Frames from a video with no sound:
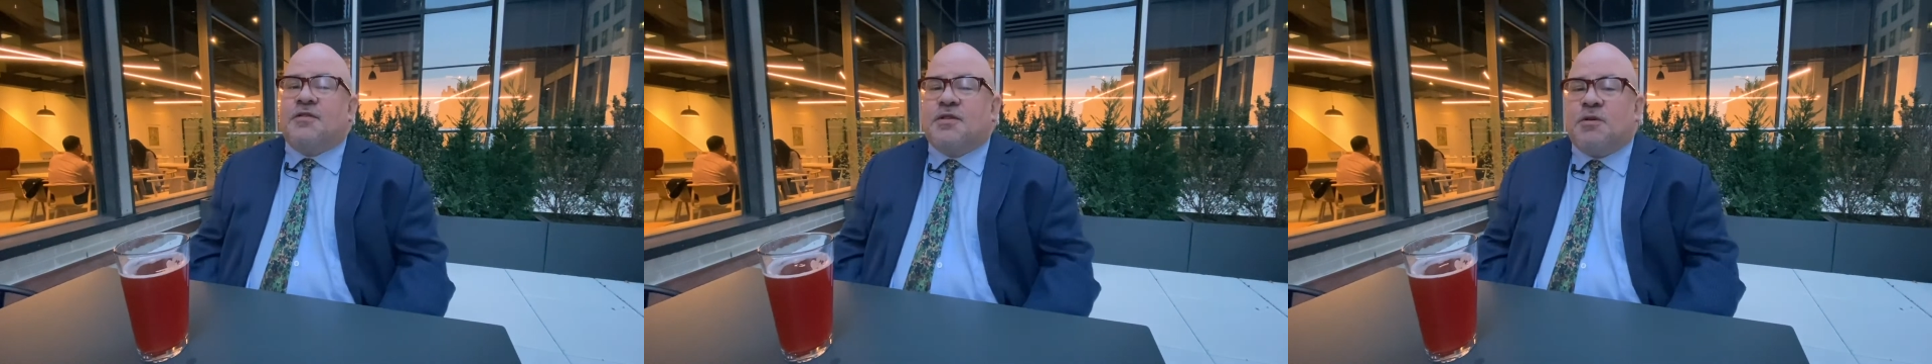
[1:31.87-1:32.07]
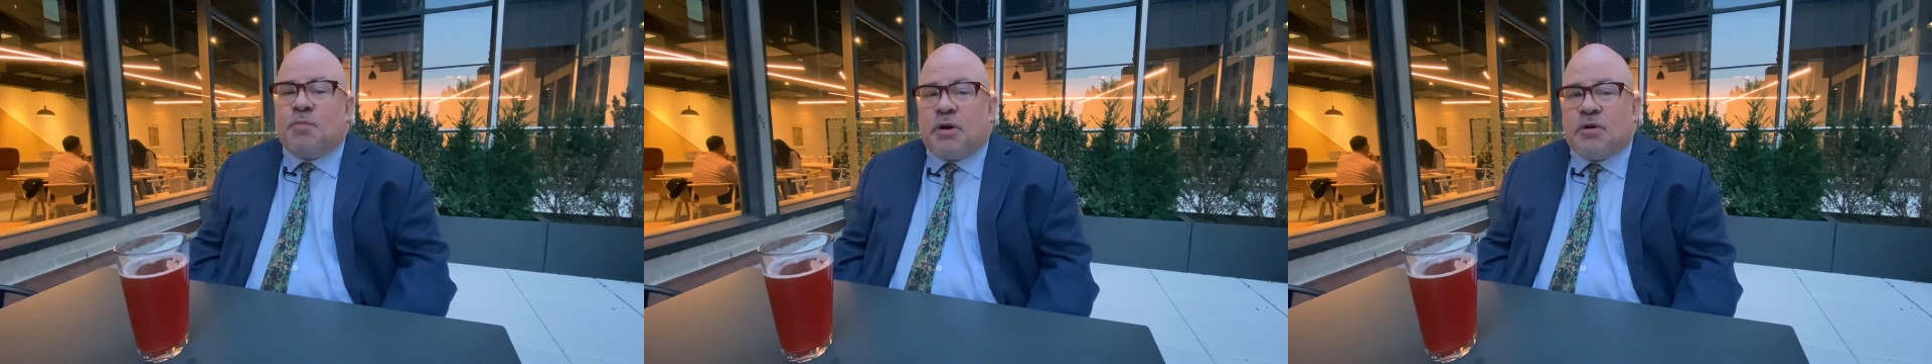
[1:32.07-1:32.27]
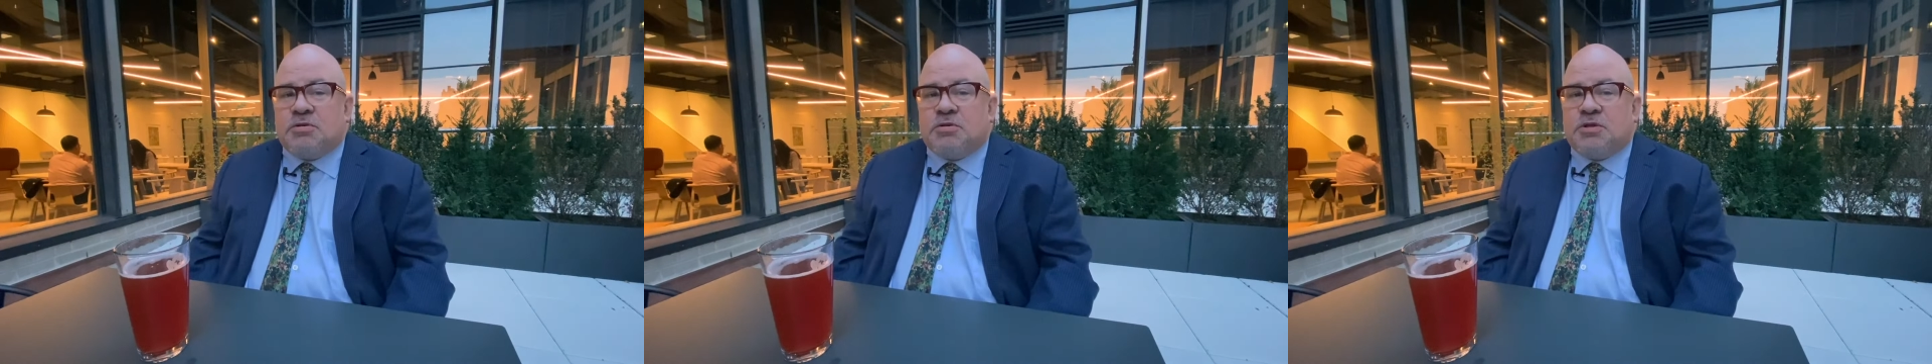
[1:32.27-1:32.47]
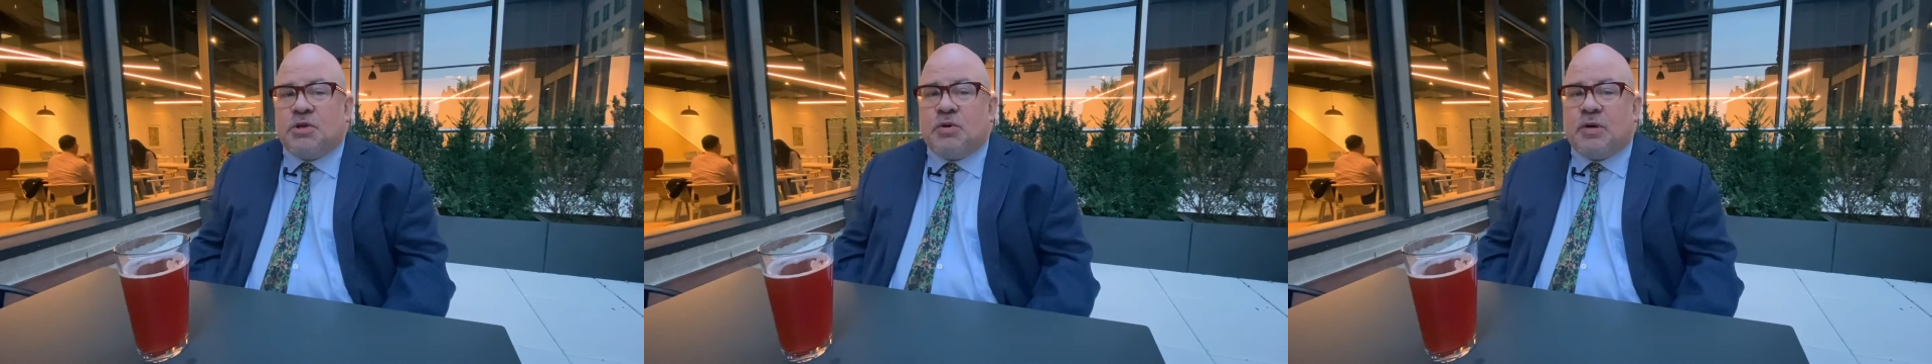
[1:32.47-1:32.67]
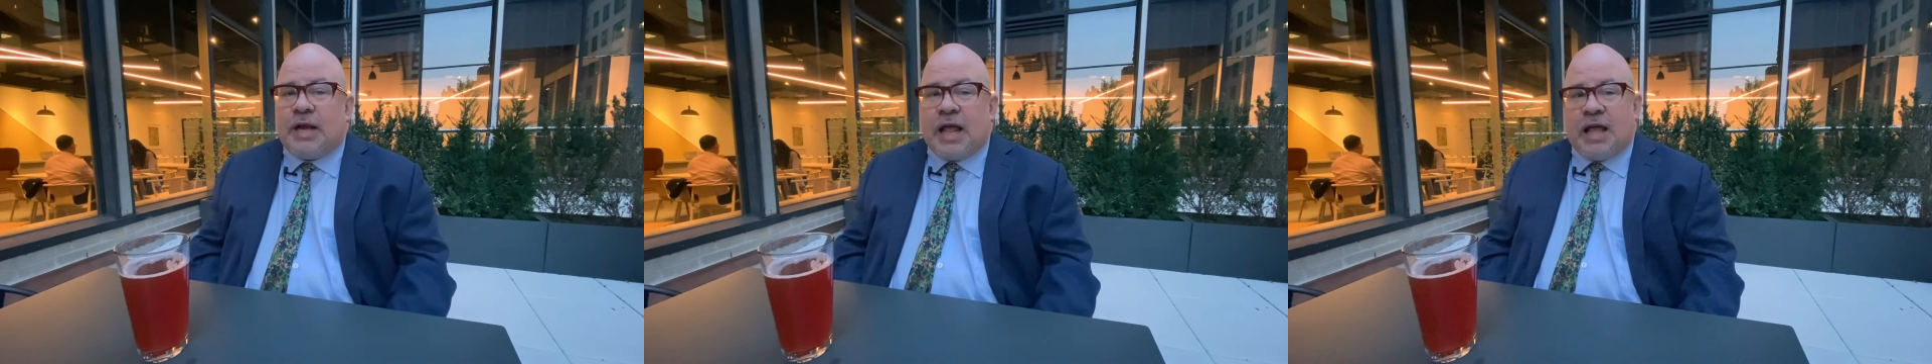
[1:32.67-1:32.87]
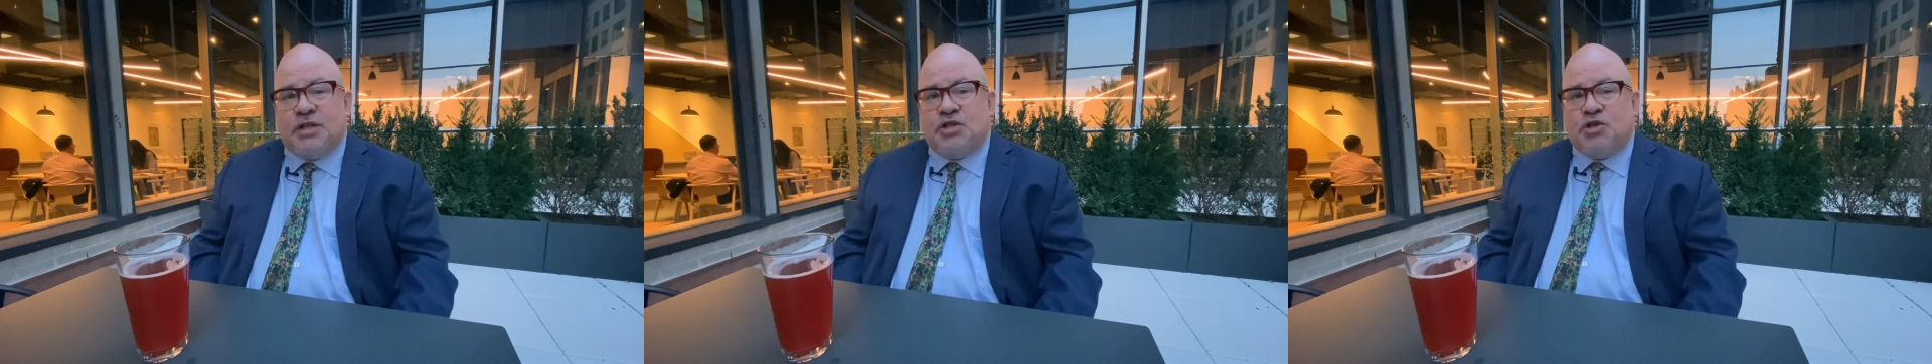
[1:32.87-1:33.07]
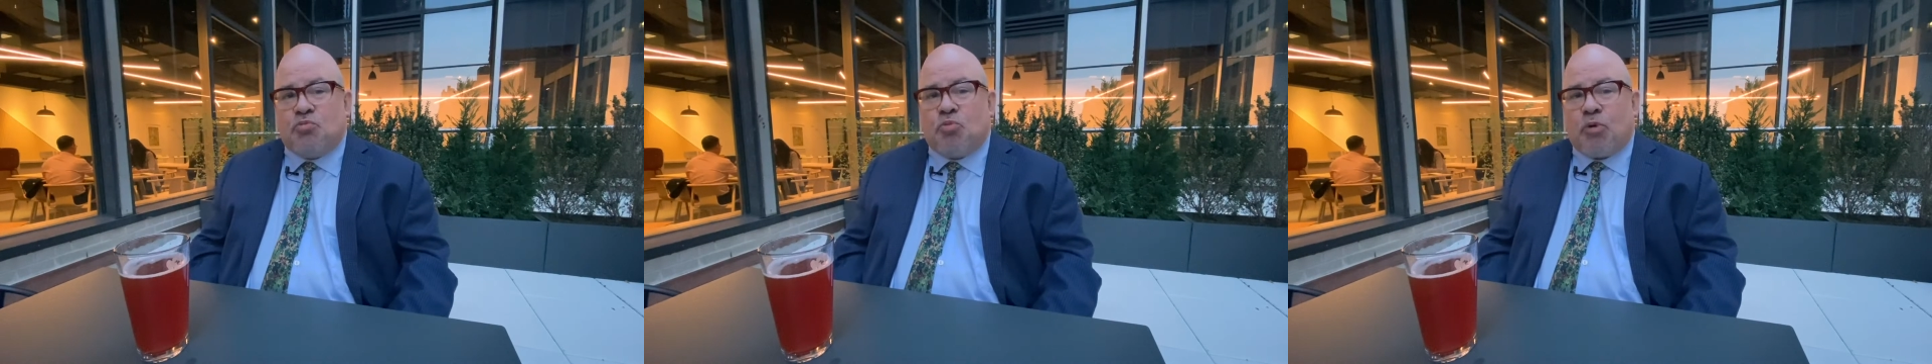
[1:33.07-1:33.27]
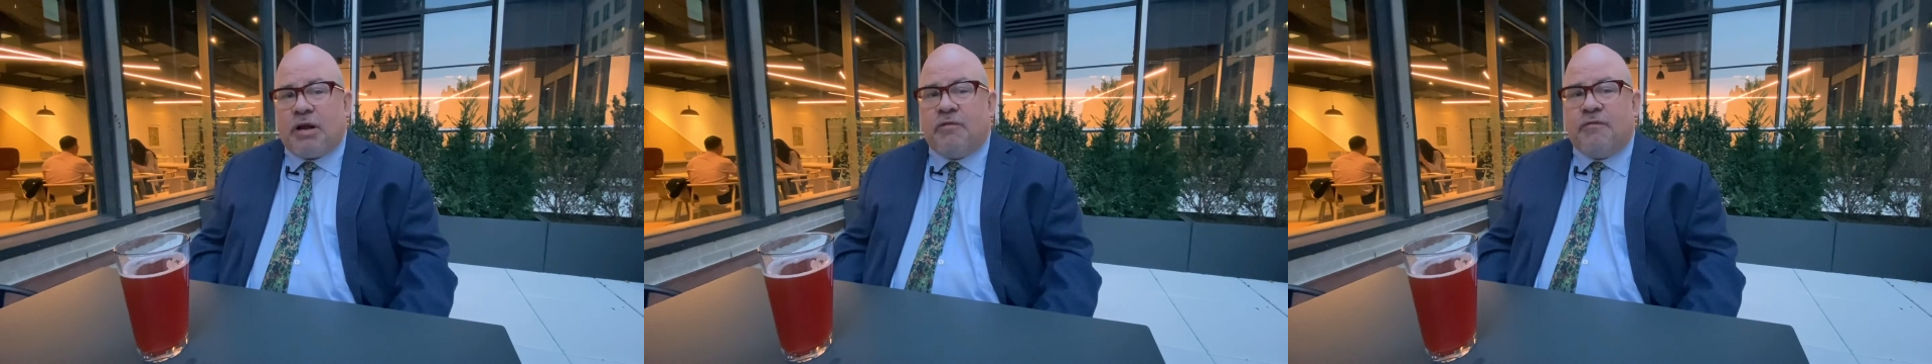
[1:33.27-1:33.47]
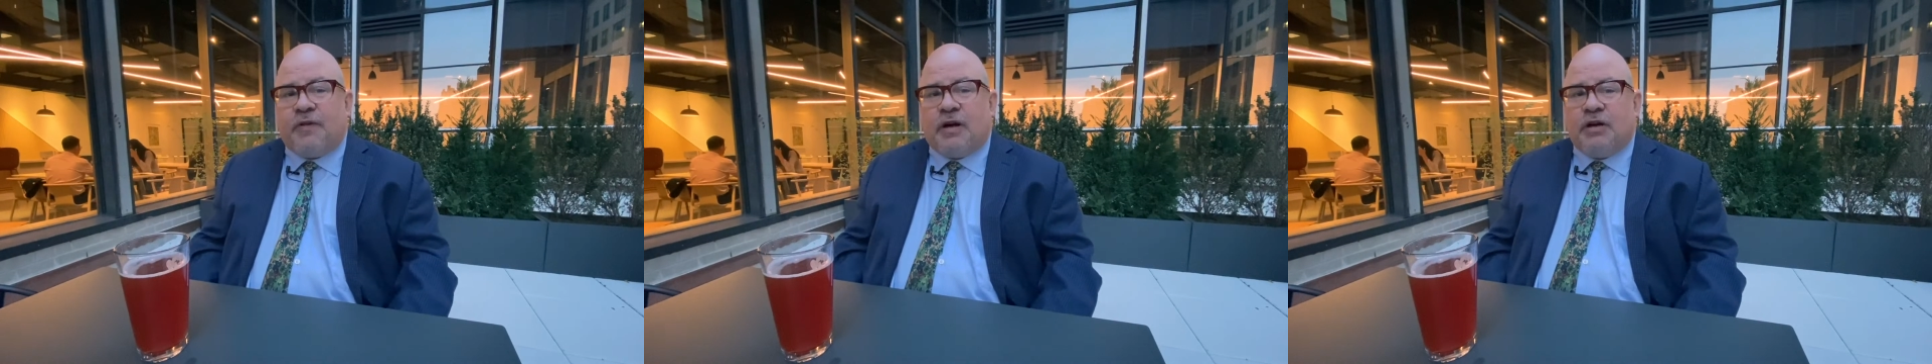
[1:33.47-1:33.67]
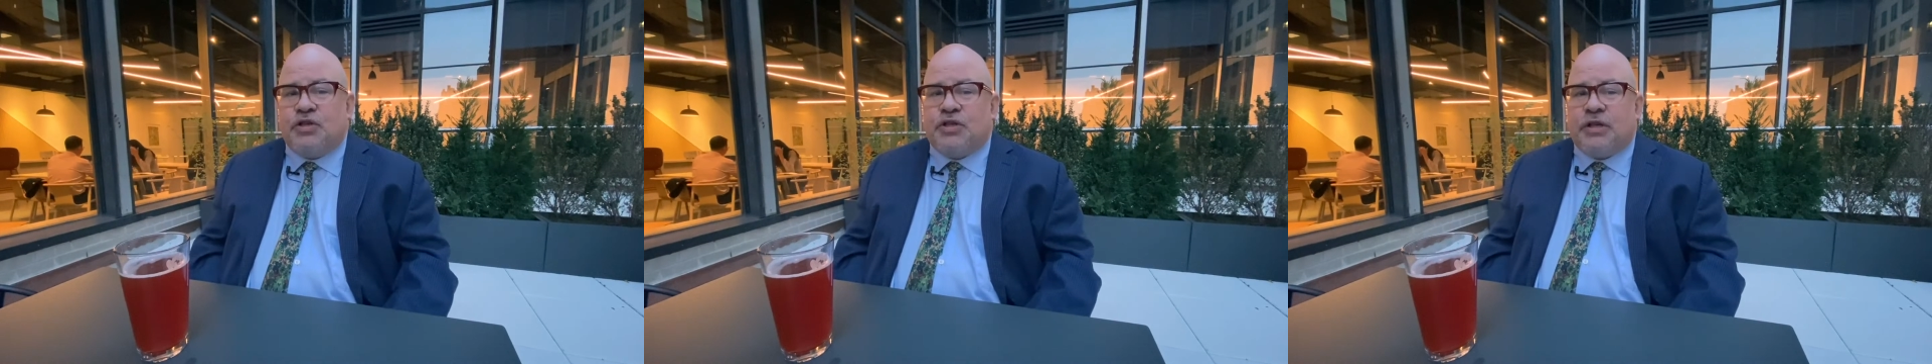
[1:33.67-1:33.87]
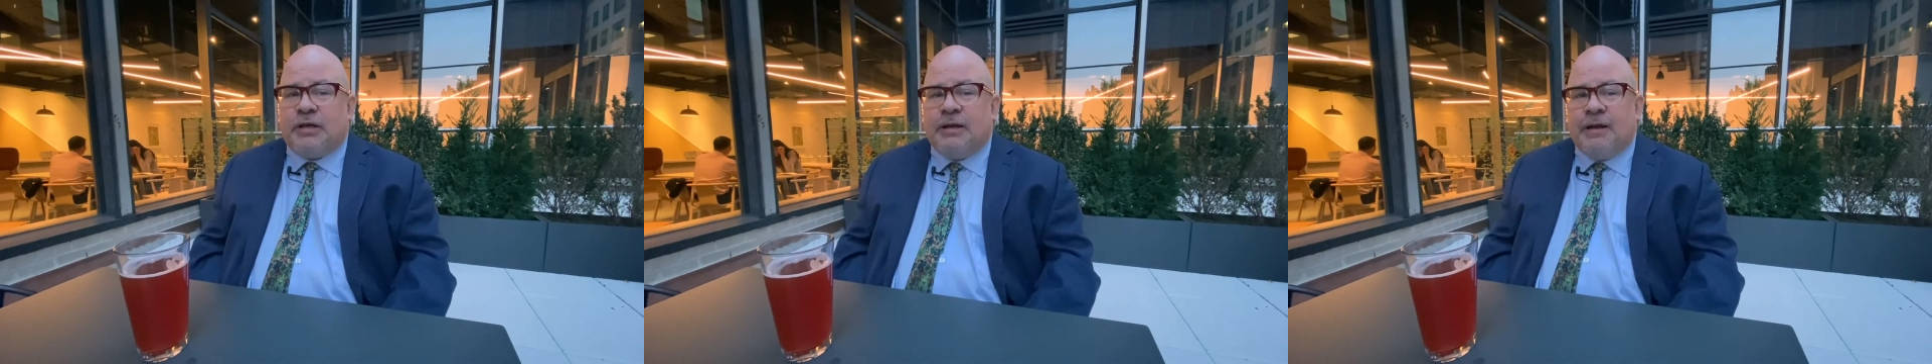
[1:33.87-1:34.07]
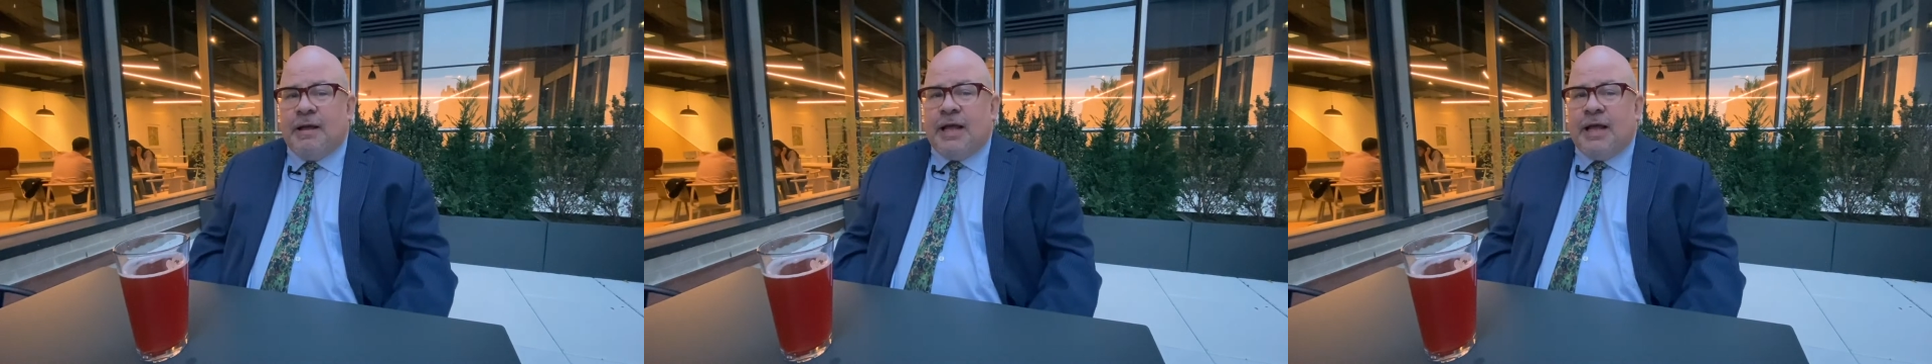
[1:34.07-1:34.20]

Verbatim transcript: are supposed to enhance your brain function